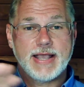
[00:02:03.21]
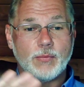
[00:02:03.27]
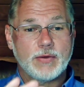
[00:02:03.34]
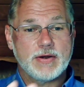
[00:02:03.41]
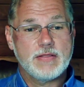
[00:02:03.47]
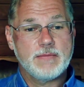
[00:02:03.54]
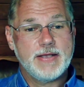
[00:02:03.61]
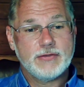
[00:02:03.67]
and one
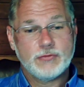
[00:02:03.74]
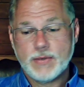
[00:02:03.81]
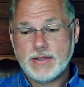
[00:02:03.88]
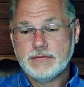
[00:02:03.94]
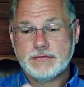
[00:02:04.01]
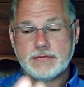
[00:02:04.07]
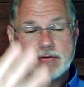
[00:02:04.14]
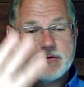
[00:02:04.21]
of the best
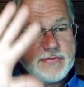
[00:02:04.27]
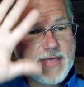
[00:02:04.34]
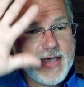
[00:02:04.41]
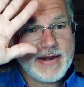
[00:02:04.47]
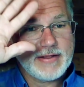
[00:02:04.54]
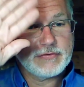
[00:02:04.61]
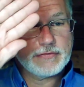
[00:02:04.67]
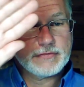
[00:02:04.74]
ways to do
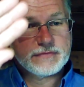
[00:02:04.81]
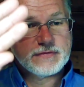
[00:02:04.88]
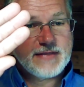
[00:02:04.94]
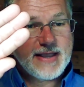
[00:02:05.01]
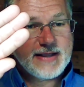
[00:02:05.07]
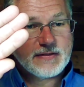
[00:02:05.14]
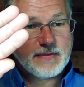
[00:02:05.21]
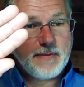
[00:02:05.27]
that is just to
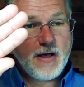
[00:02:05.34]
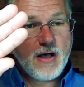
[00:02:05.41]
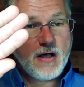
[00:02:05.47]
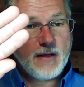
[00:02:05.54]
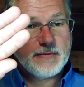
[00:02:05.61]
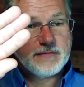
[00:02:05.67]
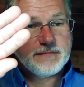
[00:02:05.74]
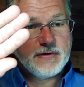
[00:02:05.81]
take the
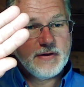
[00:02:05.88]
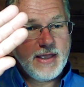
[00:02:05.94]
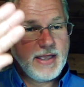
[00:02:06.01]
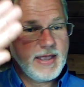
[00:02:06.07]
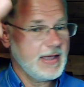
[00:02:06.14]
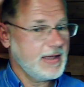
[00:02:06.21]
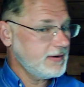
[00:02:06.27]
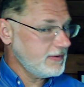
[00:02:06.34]
palm of your
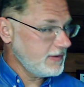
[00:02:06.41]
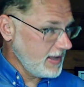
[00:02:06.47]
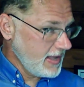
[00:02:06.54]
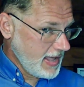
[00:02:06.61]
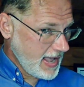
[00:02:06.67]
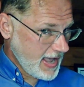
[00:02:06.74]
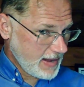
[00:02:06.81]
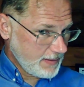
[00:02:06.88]
hand
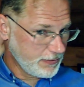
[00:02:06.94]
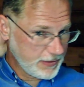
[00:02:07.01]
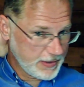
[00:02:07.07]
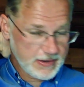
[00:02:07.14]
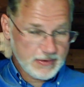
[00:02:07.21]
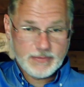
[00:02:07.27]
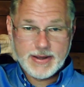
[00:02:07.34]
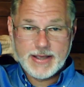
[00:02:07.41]
and put
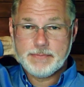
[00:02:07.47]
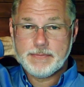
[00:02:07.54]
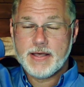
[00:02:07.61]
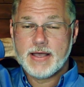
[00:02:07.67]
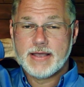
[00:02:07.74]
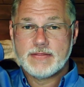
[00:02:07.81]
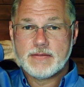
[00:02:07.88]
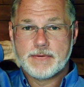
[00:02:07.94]
it right
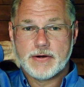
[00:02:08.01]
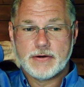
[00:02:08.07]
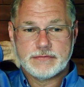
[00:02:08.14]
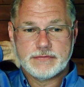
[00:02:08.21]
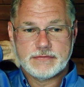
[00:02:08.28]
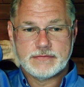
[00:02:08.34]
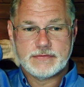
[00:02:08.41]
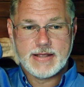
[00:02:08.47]
behind the
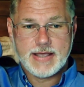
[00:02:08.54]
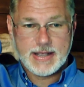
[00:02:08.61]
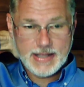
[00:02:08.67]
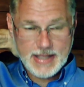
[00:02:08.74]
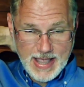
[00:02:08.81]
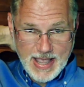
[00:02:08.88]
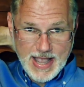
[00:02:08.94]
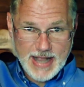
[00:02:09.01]
person's neck
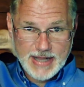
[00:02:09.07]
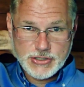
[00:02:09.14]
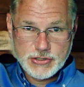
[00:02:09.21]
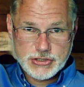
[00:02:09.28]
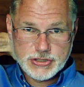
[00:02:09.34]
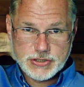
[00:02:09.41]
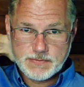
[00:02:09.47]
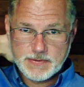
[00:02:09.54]
and you
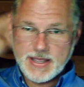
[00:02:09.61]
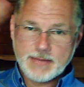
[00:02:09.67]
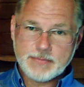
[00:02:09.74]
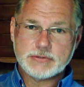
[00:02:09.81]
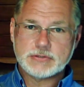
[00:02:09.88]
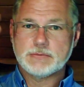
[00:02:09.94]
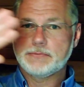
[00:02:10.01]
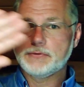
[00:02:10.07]
should be
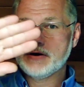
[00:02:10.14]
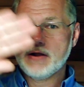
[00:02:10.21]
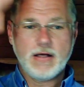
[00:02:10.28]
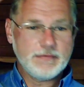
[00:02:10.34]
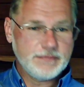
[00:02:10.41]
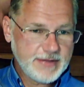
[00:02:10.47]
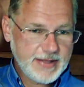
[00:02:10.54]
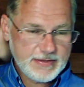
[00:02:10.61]
able to put
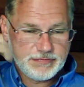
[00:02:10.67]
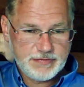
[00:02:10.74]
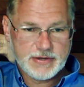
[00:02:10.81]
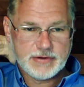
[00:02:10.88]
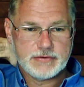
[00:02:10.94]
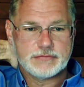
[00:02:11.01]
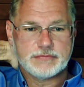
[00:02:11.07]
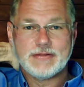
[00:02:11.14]
all five
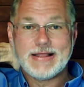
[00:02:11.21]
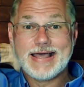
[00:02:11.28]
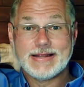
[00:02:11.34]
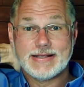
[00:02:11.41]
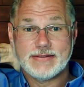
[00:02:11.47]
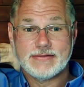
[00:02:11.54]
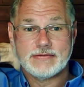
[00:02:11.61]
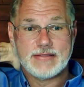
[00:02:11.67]
fingers flat
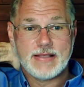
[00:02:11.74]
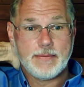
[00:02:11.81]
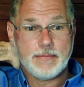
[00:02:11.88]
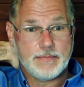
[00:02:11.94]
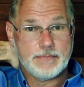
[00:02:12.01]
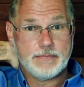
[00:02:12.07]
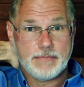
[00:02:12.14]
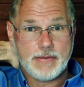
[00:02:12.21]
against
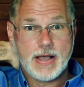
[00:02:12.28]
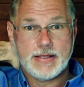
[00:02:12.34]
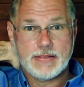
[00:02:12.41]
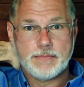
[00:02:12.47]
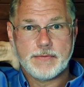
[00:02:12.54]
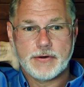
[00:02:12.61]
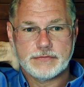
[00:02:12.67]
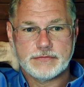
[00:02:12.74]
that behind the
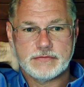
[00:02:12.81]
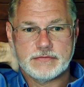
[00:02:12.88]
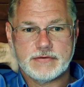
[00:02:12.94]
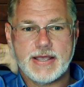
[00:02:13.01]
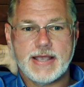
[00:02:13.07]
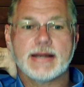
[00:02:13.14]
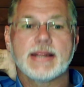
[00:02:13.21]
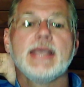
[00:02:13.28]
person's
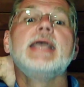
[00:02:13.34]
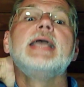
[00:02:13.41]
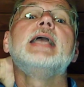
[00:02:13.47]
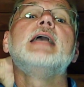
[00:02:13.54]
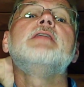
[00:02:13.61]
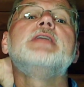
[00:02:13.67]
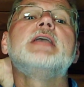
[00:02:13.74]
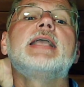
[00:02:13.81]
neck
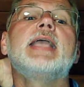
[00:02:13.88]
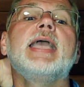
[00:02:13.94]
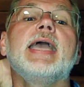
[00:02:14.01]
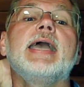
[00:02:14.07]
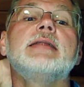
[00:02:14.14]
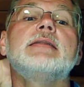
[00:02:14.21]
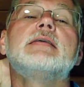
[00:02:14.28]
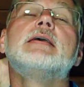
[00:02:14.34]
if you
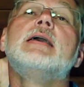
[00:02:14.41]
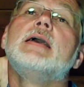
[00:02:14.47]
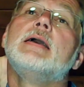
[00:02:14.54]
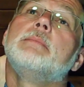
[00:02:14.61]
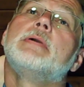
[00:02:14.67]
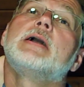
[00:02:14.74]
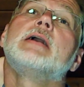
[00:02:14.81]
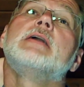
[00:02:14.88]
can't
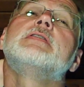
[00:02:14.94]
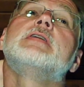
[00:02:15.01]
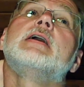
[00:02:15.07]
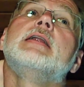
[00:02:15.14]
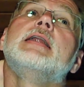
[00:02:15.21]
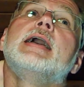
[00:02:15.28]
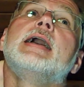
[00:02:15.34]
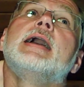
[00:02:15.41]
because their
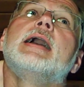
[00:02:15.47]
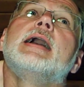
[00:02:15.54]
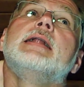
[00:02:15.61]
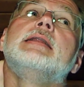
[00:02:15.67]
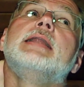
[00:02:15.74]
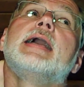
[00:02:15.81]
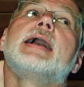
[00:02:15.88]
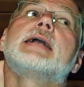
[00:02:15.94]
ne-
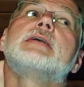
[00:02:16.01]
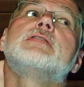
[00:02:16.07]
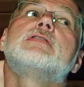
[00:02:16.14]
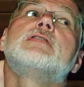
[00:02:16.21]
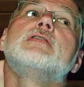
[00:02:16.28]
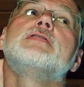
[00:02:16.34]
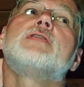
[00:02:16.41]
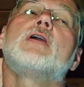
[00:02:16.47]
neck is
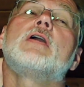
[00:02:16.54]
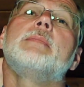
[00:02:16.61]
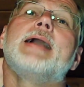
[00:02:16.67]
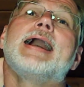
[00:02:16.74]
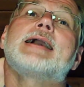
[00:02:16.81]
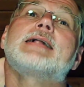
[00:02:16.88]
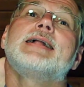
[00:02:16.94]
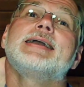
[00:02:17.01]
too far
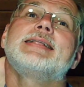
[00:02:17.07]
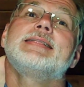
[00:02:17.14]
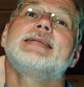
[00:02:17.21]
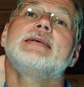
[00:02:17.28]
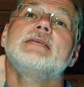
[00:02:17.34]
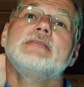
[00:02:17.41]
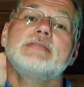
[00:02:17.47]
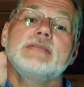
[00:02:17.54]
back like
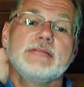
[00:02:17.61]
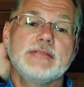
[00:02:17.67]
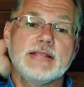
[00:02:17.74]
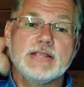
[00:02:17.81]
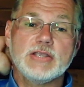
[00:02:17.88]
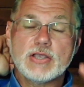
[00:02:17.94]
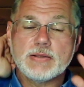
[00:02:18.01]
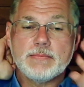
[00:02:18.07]
this,
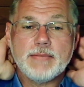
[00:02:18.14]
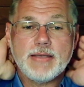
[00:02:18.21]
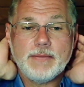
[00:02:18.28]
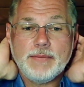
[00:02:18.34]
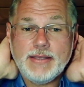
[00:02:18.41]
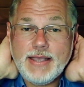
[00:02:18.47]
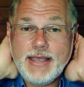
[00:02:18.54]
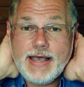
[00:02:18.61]
then you can
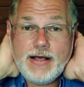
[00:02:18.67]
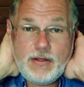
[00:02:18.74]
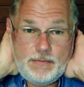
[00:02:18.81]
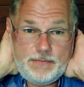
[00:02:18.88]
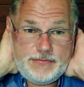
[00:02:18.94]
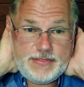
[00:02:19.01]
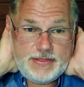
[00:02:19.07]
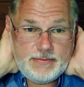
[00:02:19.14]
maybe
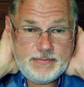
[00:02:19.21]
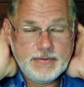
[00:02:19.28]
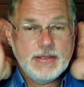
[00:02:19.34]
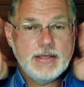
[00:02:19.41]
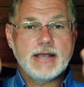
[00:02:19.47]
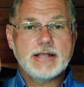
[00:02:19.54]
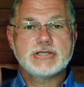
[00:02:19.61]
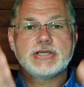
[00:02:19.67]
help them
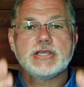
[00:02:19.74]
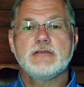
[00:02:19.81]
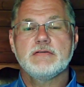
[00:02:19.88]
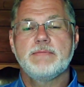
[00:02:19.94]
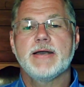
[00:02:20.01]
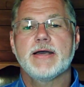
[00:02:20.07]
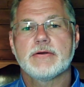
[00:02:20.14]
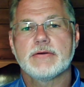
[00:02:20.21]
achieve
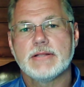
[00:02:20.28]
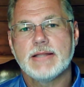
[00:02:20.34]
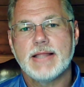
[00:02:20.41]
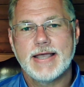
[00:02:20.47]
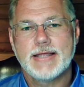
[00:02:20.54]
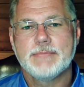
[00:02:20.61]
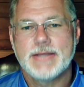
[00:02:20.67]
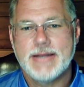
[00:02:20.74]
better
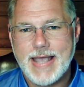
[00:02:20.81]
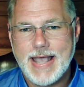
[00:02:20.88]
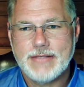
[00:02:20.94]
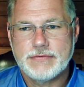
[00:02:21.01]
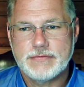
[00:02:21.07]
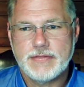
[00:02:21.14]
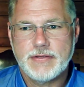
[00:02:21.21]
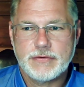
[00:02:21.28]
alignment
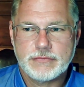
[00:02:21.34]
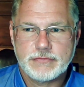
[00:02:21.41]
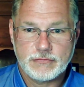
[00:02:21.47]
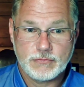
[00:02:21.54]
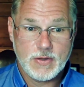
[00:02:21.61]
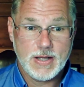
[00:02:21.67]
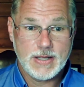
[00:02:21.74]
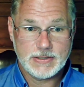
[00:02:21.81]
as they're
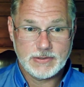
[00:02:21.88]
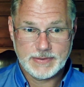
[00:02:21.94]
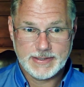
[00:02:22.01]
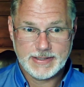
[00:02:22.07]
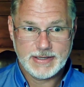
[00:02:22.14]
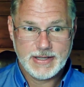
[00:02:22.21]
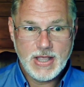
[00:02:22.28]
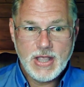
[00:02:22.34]

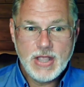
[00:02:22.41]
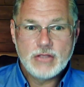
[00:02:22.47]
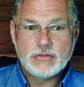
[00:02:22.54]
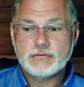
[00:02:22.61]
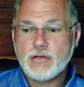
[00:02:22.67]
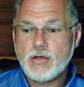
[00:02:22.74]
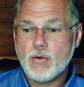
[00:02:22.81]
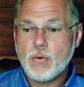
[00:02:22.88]
swallowing.
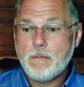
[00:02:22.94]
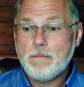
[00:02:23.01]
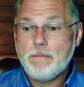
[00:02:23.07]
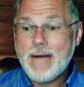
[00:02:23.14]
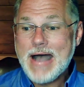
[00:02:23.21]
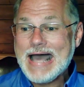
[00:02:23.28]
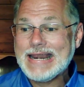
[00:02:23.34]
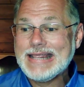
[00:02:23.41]
So,
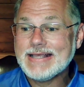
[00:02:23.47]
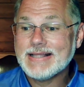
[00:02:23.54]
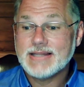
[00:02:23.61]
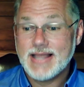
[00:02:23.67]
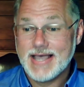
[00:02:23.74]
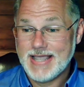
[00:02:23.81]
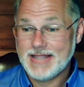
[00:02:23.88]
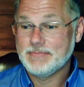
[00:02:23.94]
body
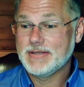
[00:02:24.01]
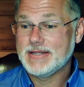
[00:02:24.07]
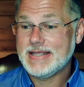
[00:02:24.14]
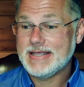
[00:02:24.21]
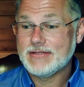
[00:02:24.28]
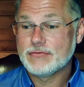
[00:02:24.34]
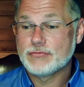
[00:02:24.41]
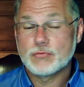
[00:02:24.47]
alignment
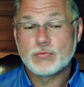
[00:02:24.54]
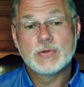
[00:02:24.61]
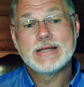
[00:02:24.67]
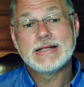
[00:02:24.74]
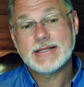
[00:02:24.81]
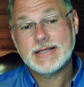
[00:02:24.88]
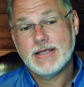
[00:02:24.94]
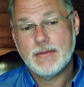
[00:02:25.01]
is
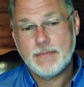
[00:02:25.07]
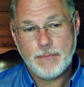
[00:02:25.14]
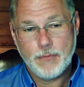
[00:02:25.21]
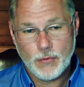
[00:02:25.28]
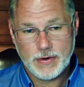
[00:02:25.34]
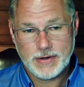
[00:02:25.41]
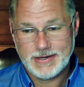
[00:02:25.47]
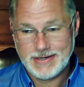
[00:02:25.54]
really
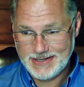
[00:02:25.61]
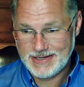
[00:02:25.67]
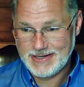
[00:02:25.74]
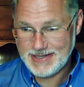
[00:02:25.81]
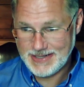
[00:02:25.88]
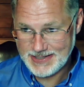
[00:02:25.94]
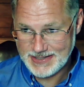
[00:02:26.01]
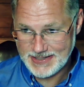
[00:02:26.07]
important in
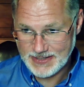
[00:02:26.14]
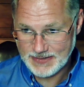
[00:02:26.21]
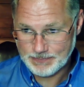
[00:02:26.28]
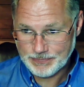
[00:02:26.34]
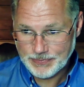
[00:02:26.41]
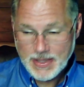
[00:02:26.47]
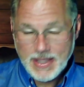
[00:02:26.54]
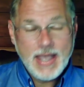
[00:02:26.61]
eating.
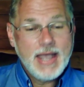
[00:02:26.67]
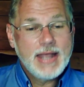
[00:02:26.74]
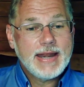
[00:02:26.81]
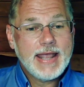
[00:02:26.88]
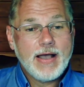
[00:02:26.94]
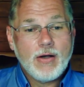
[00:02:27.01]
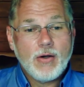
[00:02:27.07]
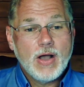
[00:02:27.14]

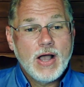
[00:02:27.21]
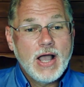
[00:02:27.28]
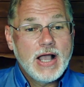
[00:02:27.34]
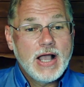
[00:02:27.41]
Now,